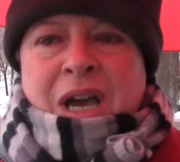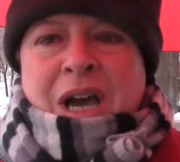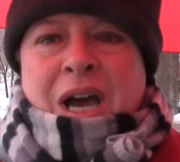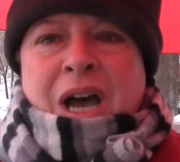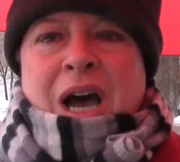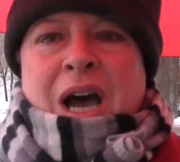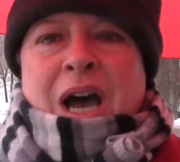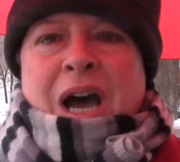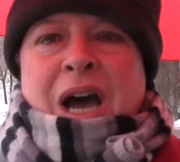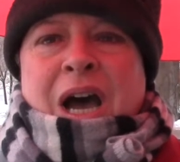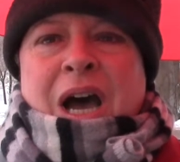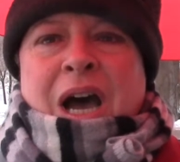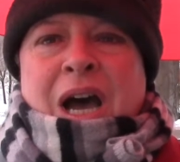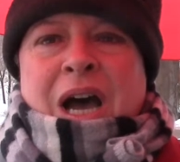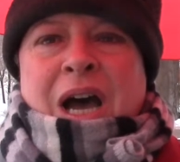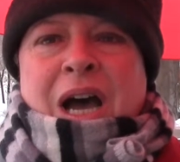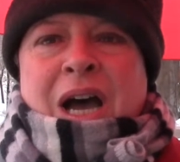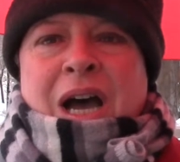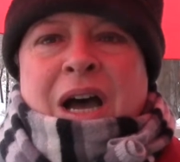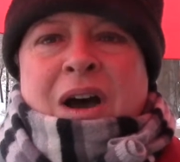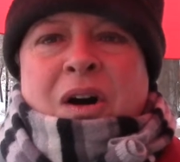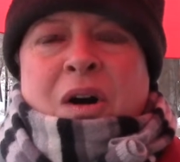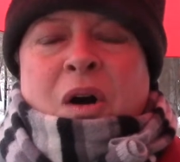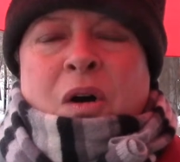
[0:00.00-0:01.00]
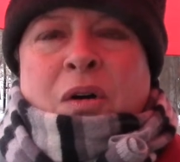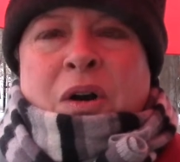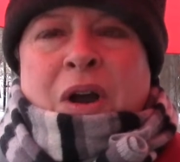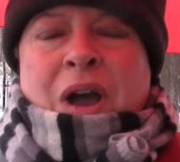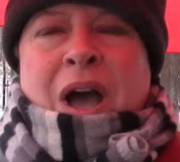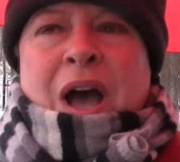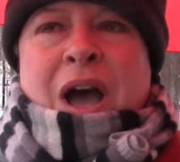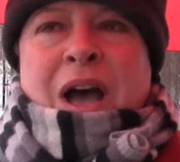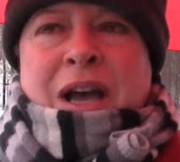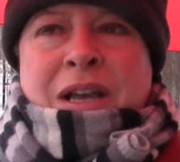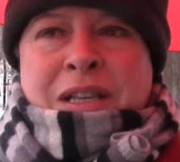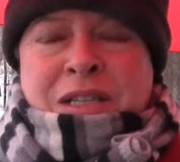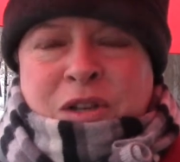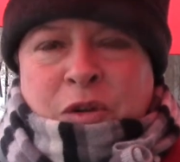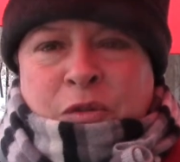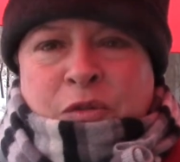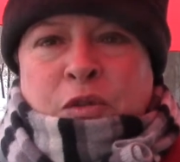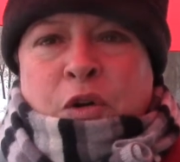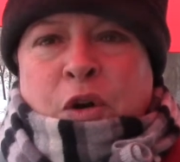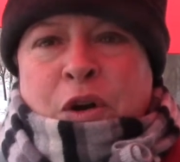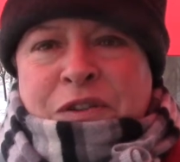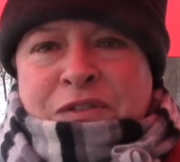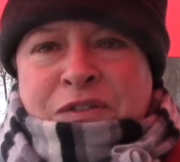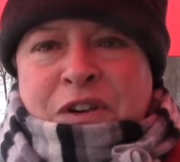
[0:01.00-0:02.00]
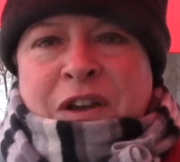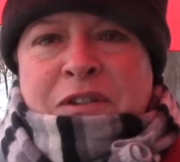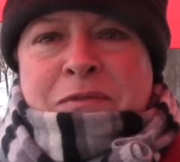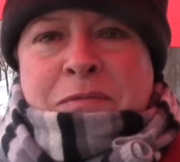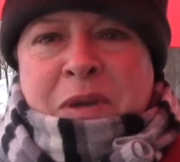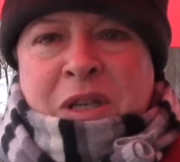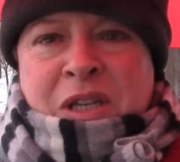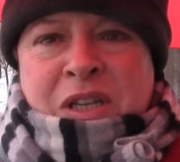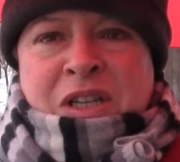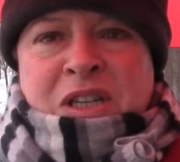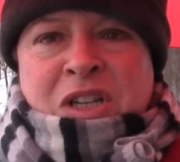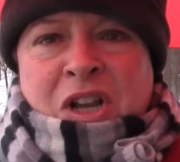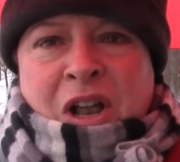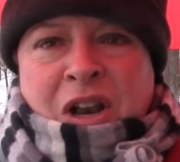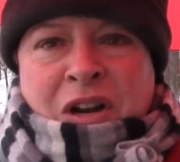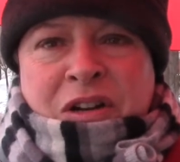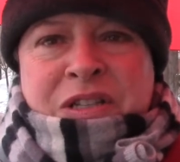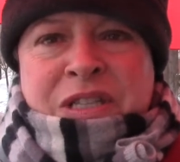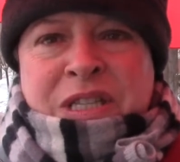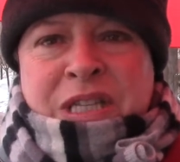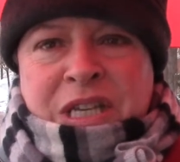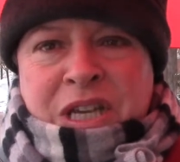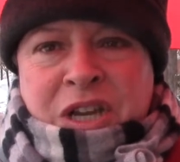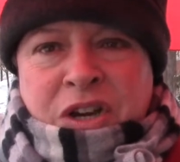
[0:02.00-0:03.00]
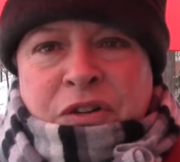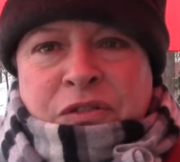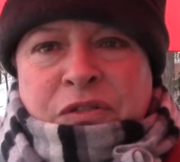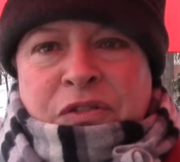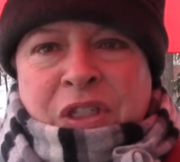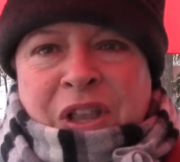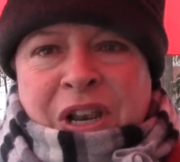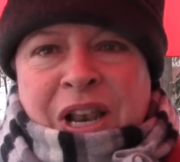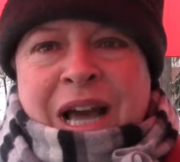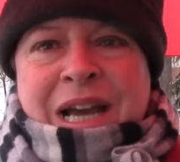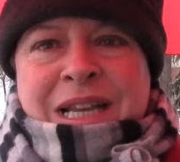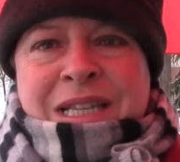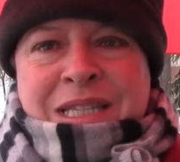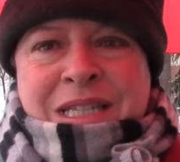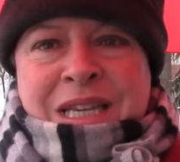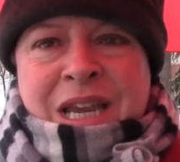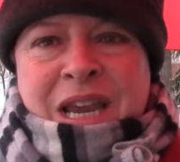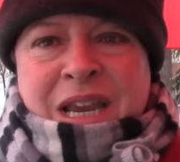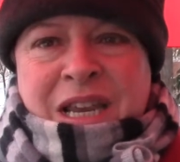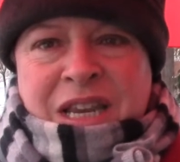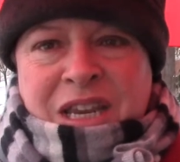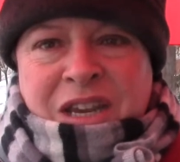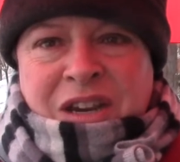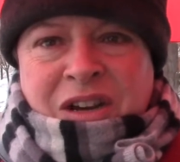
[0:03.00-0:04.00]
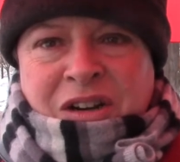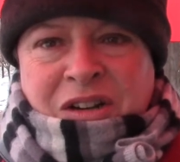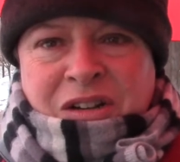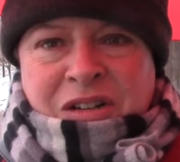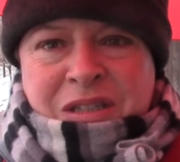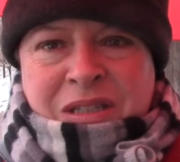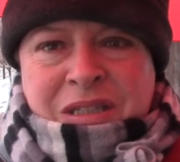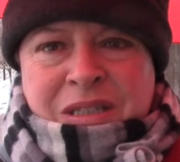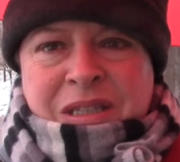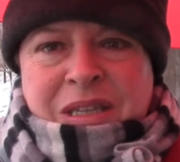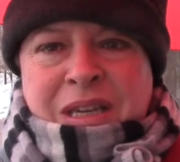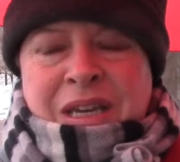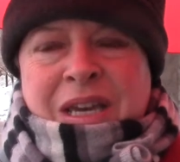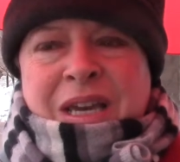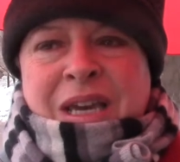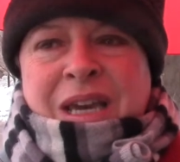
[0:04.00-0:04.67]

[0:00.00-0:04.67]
so $45 billion a year for the last 10 years,